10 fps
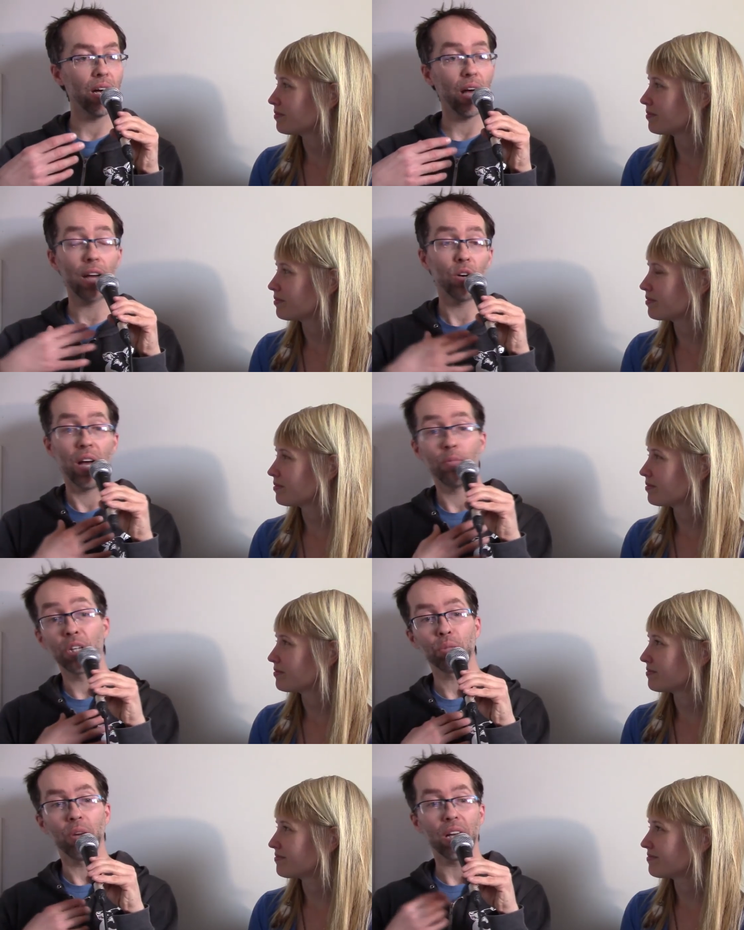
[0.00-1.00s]
Speaker 1: I don't have
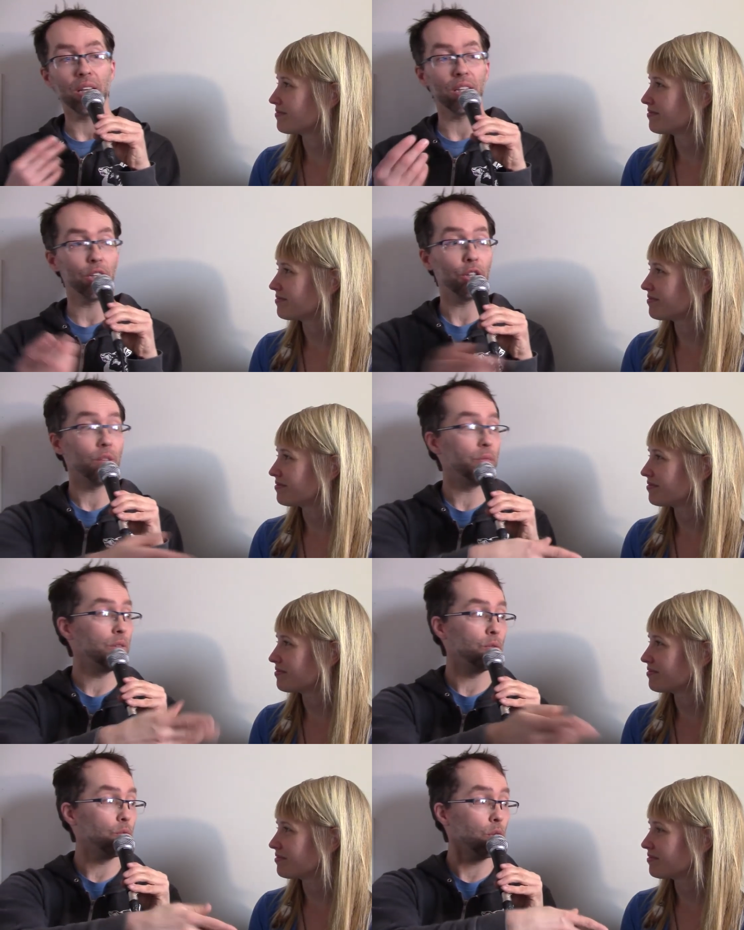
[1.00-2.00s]
much money, and you've
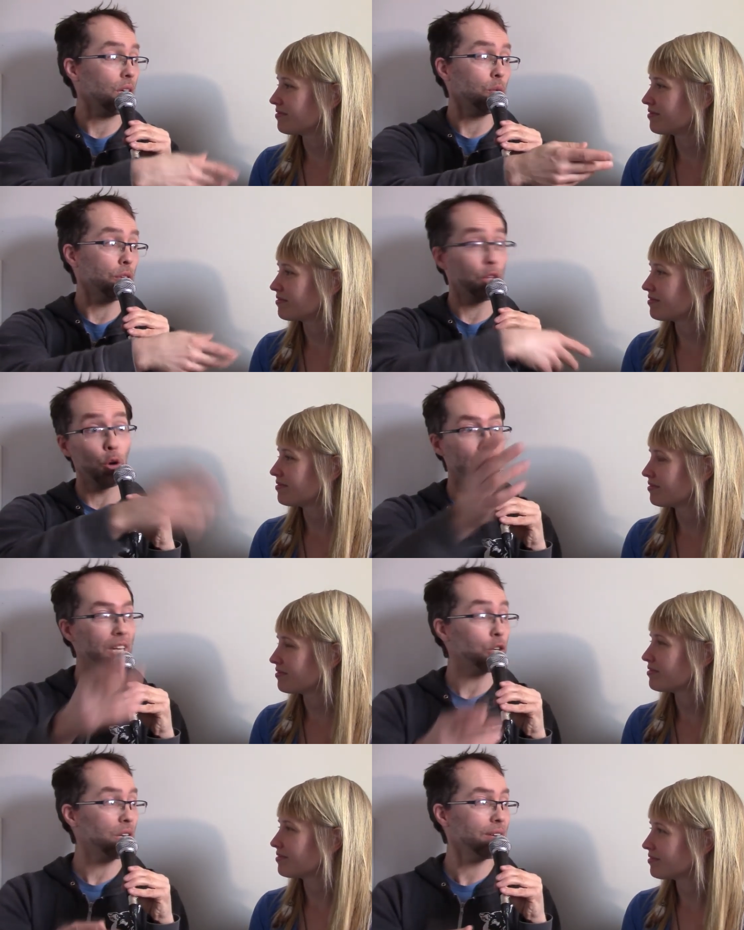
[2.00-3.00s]
been working with no
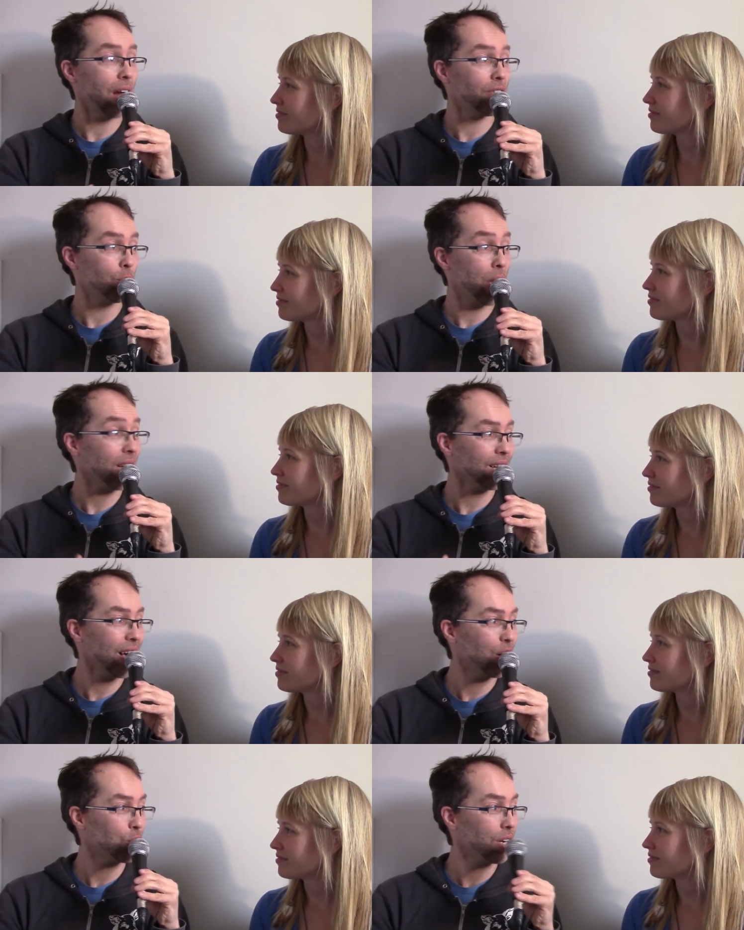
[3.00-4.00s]
money. You don't even have a bank
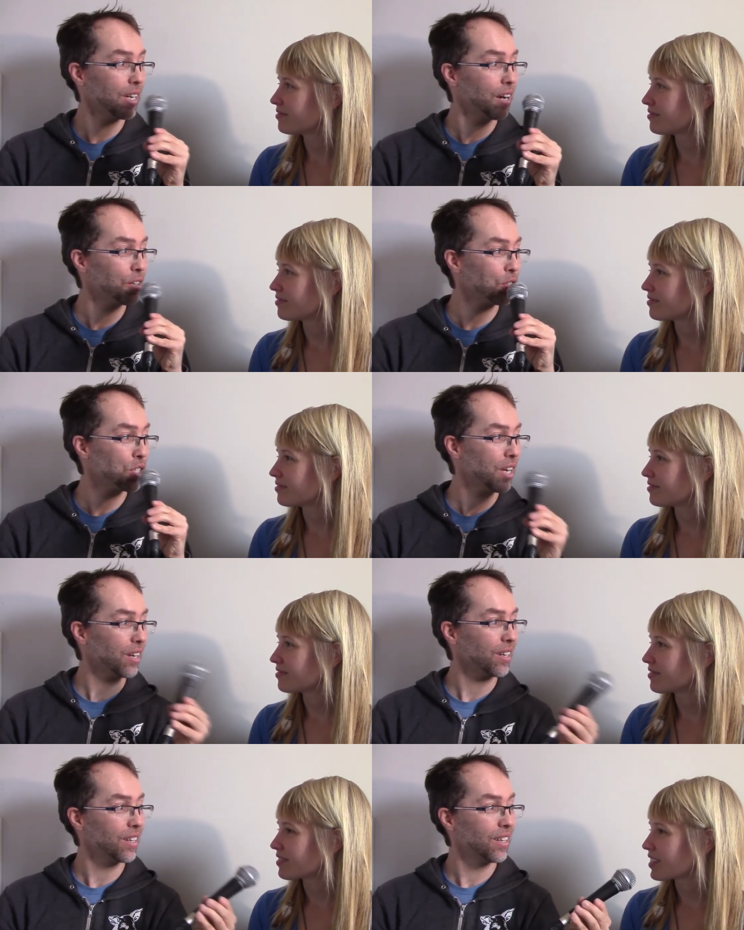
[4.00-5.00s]
account right now, you're saying?
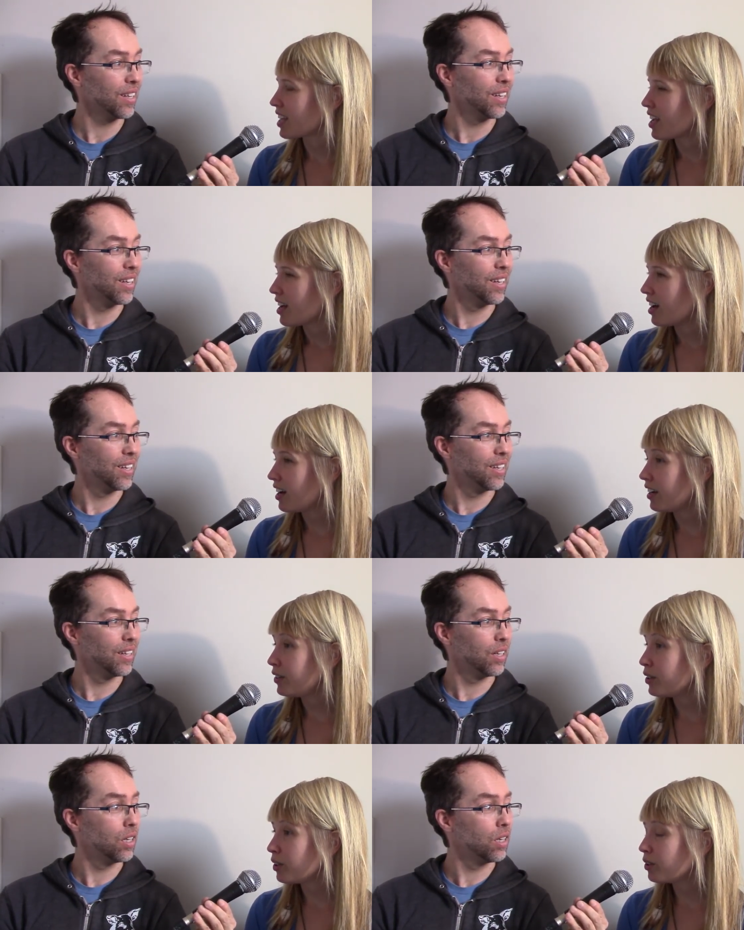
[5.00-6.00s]

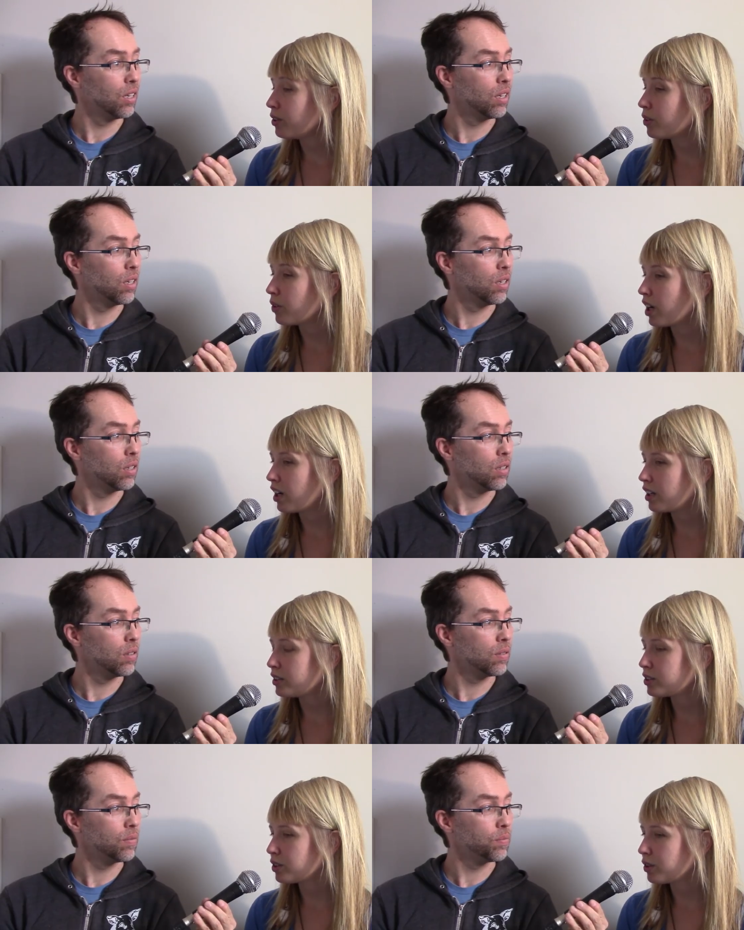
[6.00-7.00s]
Speaker 2: No.
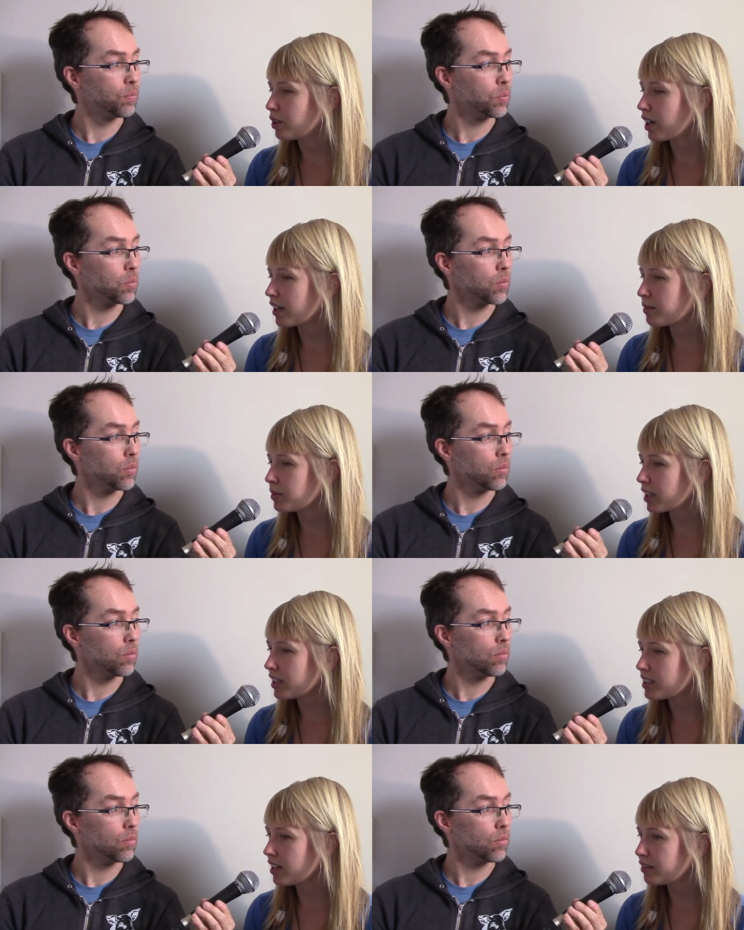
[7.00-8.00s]
So I'm
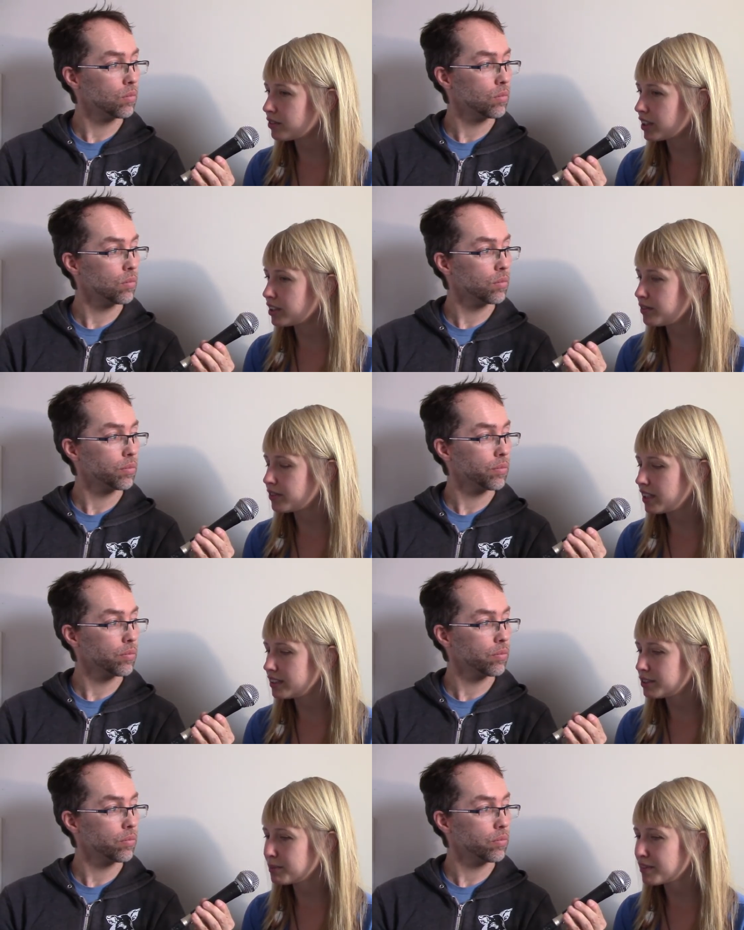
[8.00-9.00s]
lucky to have very good
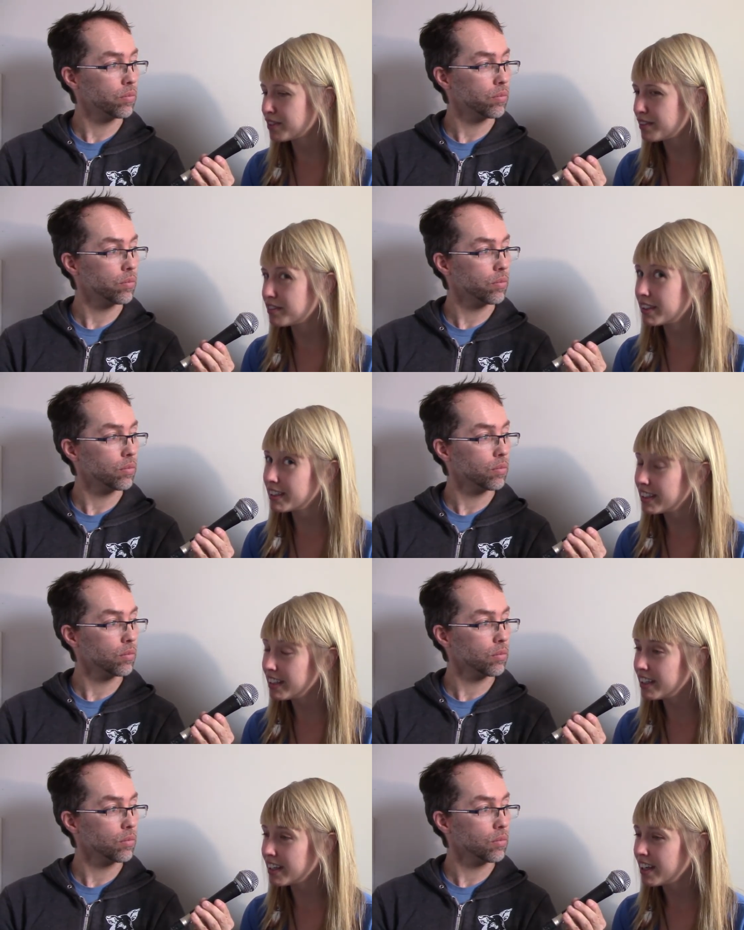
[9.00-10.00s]
friends. My friend
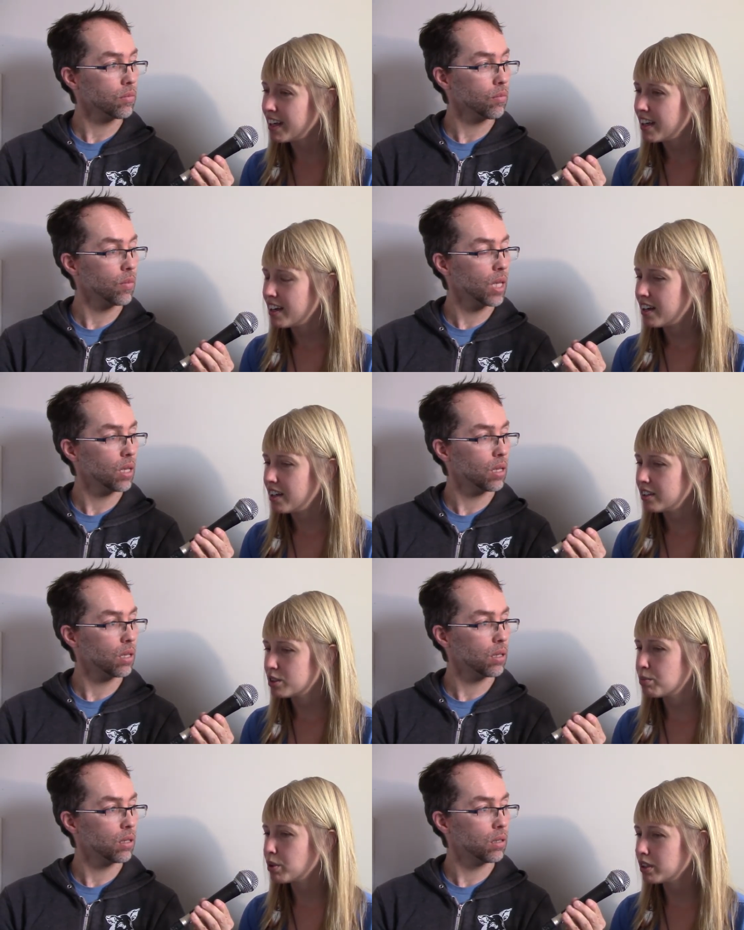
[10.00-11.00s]
Veronique
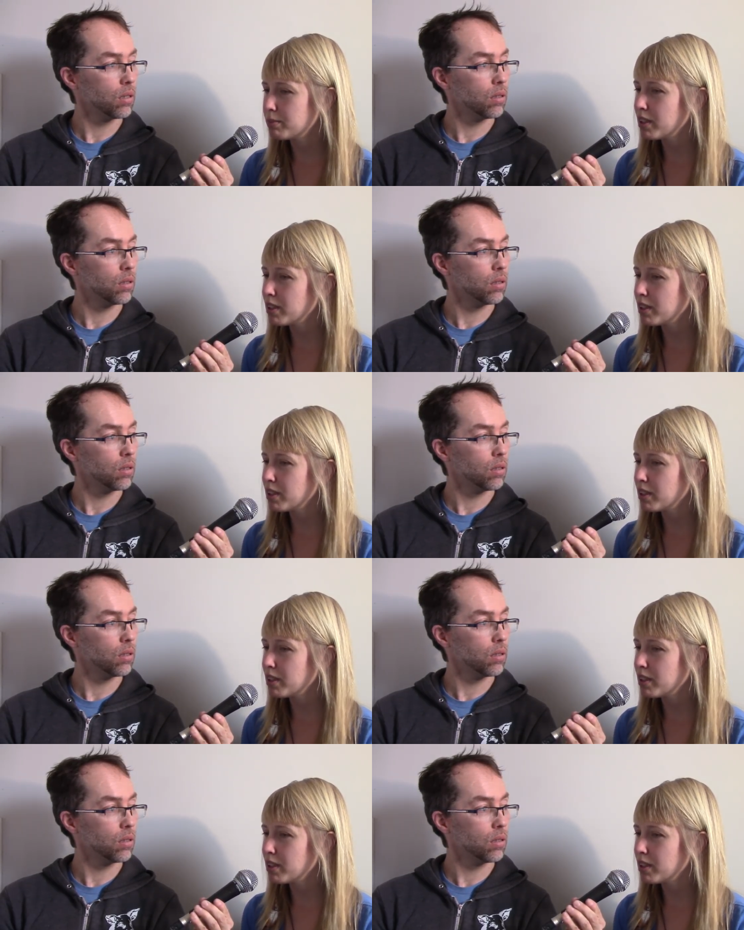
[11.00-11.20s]
supported